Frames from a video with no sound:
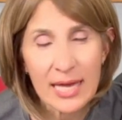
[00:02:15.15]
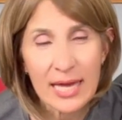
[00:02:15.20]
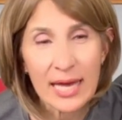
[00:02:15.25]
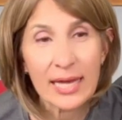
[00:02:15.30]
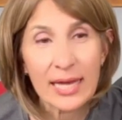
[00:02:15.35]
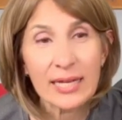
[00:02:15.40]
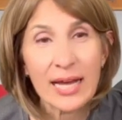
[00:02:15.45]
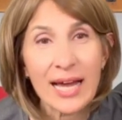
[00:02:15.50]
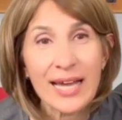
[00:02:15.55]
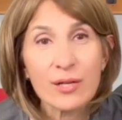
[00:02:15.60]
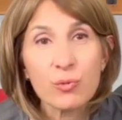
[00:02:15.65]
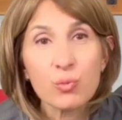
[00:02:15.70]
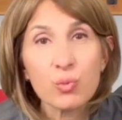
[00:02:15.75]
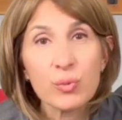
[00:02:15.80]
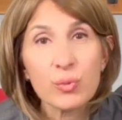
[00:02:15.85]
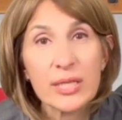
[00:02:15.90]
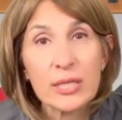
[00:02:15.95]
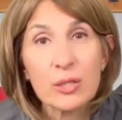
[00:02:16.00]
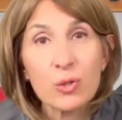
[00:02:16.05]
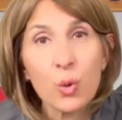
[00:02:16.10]
And I
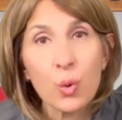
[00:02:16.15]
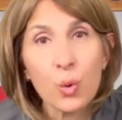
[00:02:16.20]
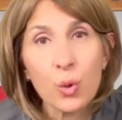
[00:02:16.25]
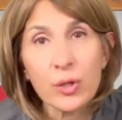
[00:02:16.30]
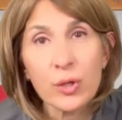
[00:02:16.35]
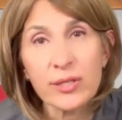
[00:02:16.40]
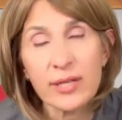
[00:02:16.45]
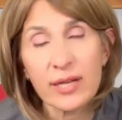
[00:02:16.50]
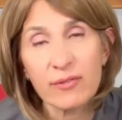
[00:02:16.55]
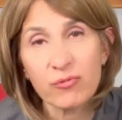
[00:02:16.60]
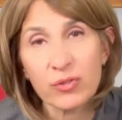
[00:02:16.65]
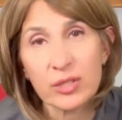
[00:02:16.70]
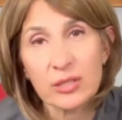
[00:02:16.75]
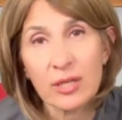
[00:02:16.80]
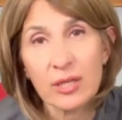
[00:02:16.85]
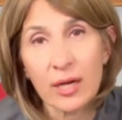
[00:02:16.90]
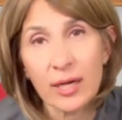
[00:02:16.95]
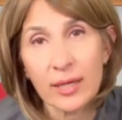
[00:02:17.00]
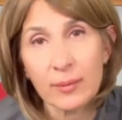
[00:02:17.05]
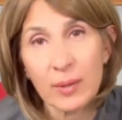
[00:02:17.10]
record every
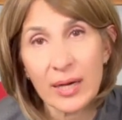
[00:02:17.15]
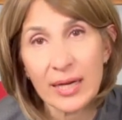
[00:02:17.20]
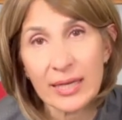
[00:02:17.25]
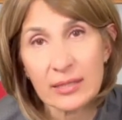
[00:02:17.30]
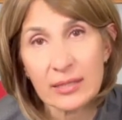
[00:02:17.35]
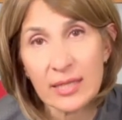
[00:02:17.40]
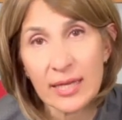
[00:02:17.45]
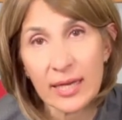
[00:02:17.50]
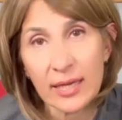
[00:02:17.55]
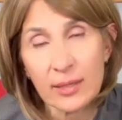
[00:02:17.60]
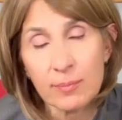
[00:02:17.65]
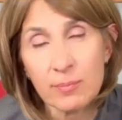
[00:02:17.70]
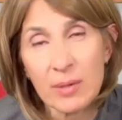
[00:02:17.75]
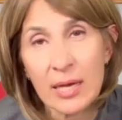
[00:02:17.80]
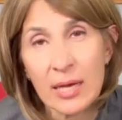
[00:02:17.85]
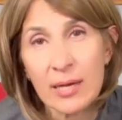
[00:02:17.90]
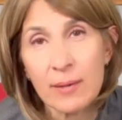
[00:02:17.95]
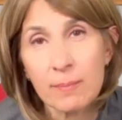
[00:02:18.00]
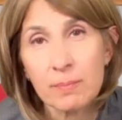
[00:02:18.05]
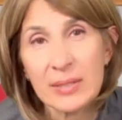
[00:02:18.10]
time I tape
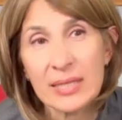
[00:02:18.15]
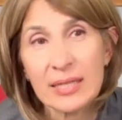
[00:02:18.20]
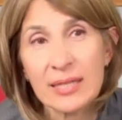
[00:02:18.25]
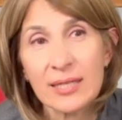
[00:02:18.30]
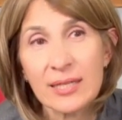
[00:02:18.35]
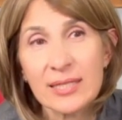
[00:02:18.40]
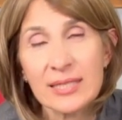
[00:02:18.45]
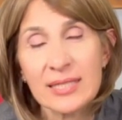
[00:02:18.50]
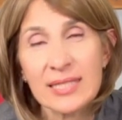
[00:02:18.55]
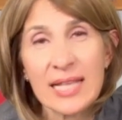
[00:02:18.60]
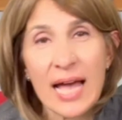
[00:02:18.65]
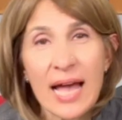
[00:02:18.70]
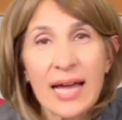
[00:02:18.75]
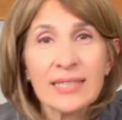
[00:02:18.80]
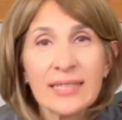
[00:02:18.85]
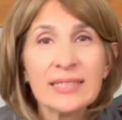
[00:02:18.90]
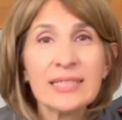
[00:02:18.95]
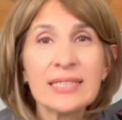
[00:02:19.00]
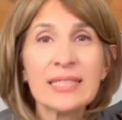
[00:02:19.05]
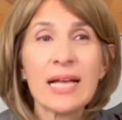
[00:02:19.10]
because that
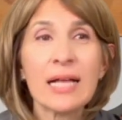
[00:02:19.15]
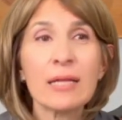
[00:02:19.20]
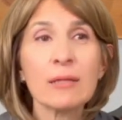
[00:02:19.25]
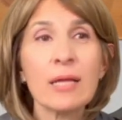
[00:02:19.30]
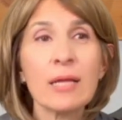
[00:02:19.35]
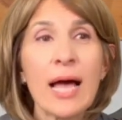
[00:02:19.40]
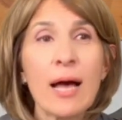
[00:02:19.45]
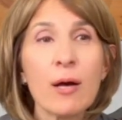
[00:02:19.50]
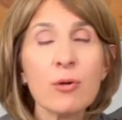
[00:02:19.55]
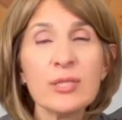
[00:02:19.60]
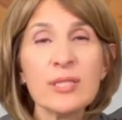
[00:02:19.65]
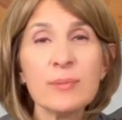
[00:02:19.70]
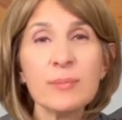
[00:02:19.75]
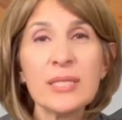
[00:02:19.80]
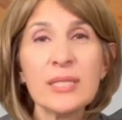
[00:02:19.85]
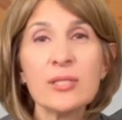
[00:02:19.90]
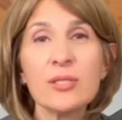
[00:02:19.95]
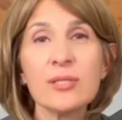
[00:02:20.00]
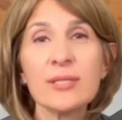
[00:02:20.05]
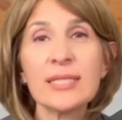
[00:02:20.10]
allows me
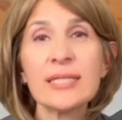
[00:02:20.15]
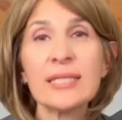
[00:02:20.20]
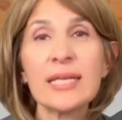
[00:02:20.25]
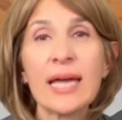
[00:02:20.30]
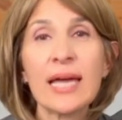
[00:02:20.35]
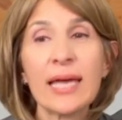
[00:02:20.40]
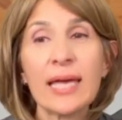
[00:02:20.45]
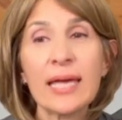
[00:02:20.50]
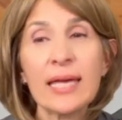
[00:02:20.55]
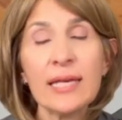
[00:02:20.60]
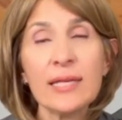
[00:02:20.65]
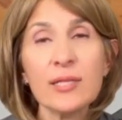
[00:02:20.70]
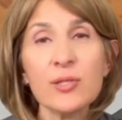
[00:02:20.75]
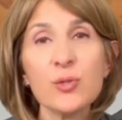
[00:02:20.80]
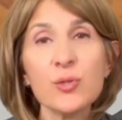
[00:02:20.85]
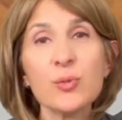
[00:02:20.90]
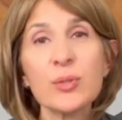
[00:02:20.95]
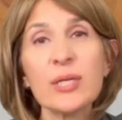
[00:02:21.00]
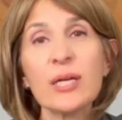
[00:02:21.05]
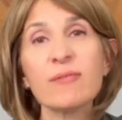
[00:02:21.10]
to see a
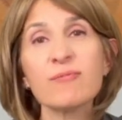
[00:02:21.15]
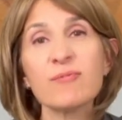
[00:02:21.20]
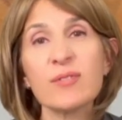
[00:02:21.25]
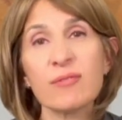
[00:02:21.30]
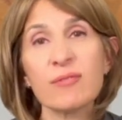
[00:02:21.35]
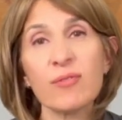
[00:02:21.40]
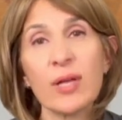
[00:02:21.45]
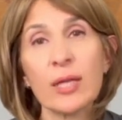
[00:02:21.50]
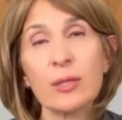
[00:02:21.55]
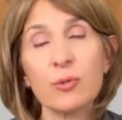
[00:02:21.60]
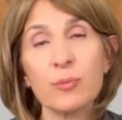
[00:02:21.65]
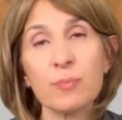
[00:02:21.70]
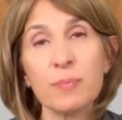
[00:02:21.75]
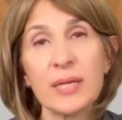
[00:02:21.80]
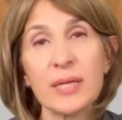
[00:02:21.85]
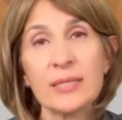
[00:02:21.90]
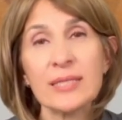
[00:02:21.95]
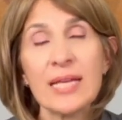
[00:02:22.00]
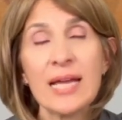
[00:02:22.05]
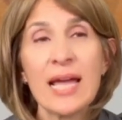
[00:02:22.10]
history of
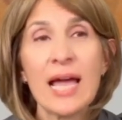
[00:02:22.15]
development.